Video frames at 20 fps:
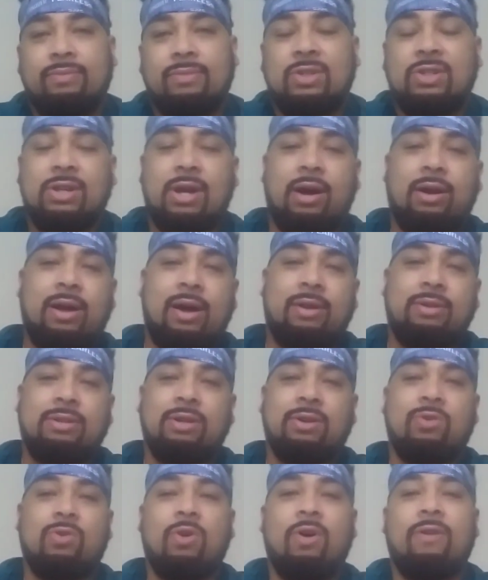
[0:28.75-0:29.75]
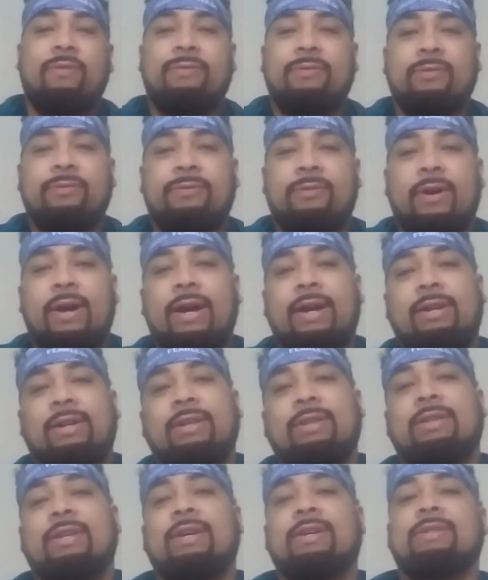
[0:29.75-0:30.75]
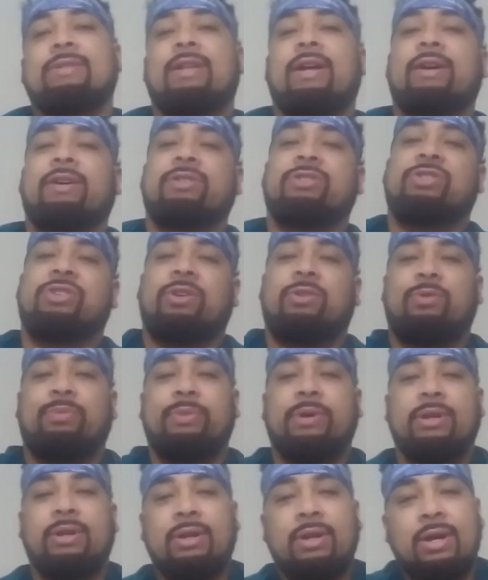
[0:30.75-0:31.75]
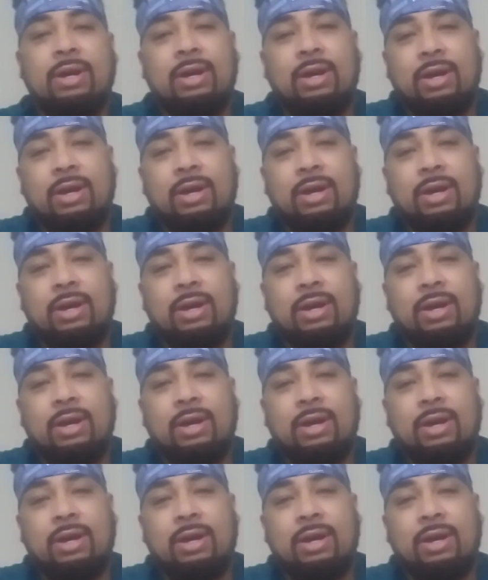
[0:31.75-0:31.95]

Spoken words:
Shout out to Crawford for handling things like a gentleman.